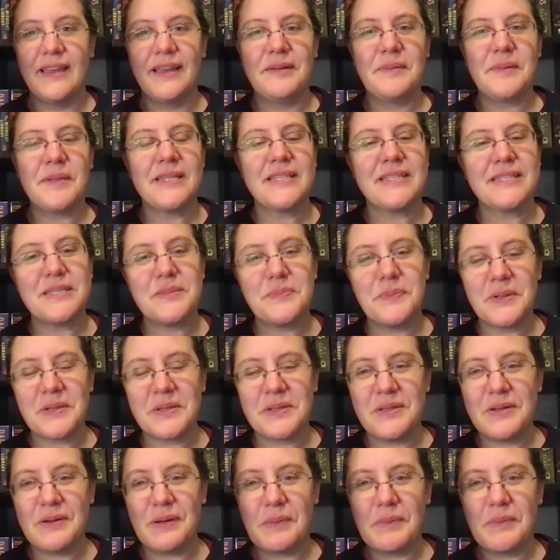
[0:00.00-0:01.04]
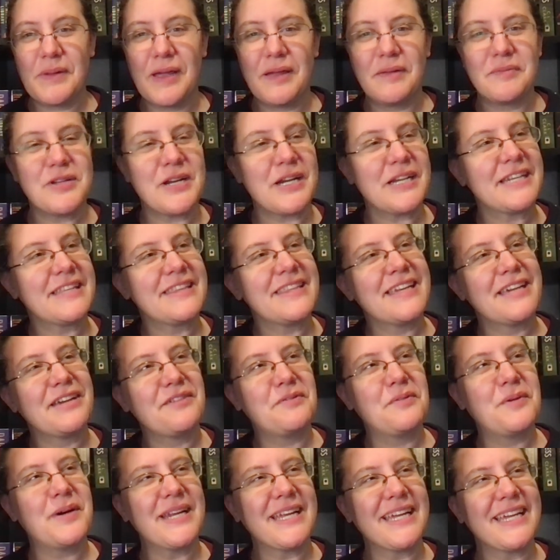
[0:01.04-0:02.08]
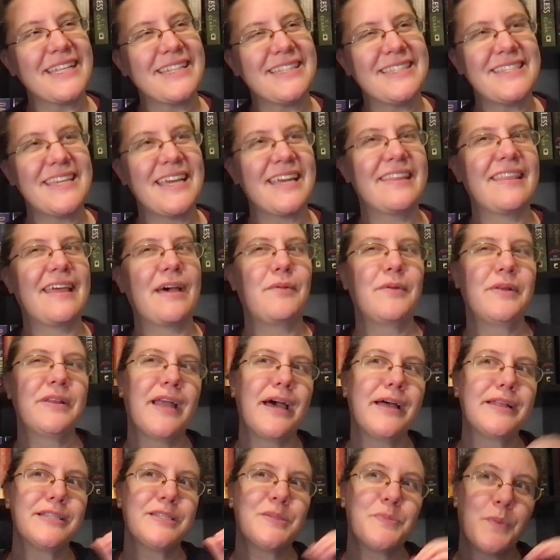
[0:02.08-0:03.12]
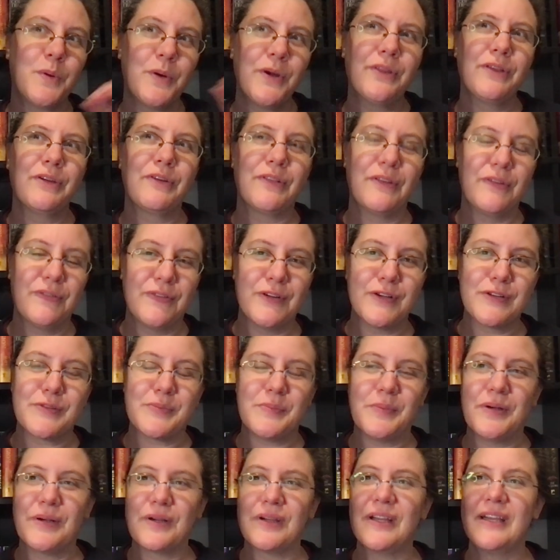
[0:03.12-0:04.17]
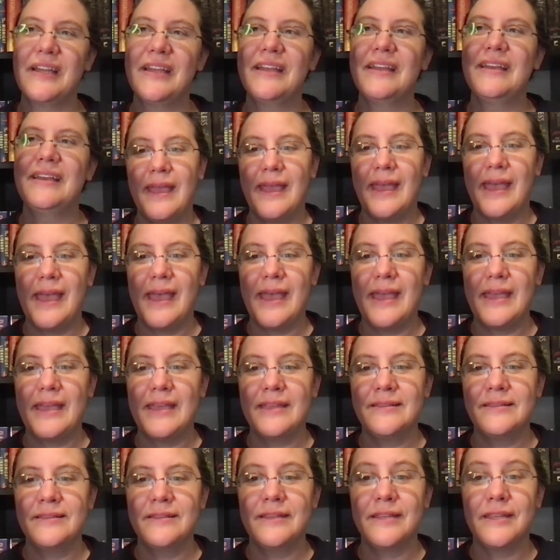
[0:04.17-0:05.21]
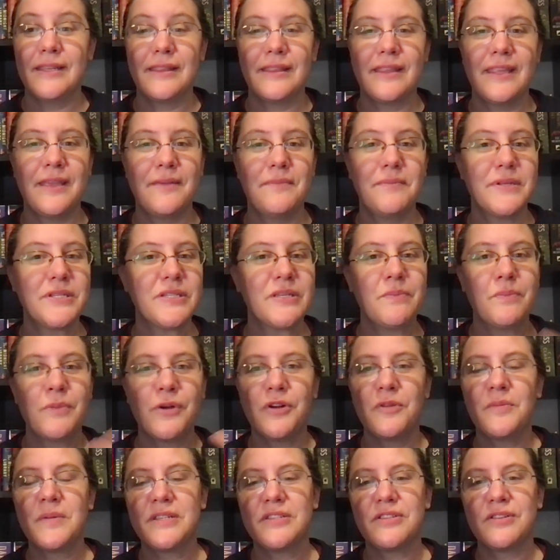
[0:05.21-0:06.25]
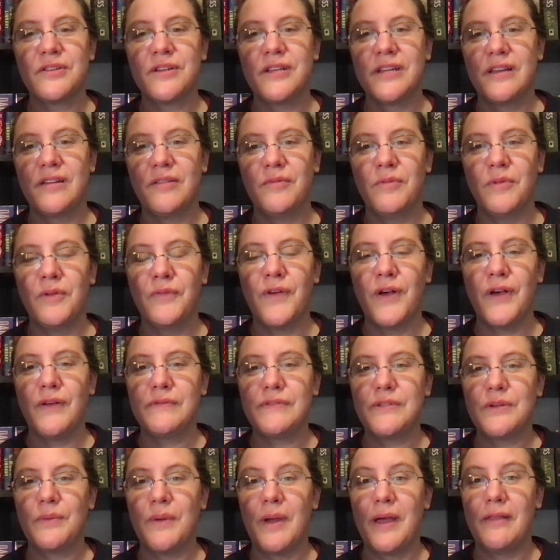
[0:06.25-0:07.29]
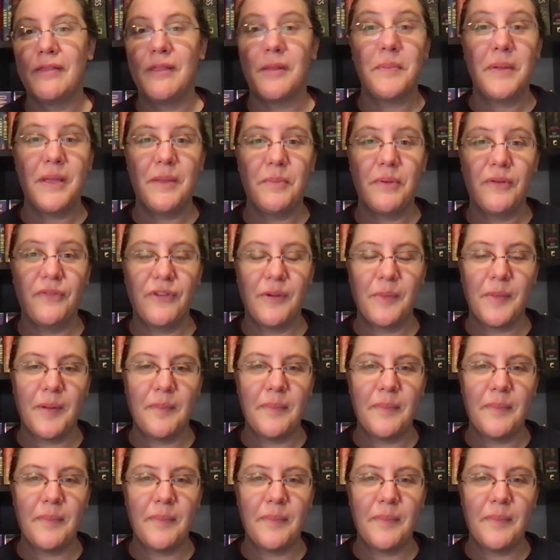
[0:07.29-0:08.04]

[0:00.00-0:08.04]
I mean, this is book two. I'm not trying to think of what I could say that would not spoiler the first book. And the mis- murder mystery revolves around the people from her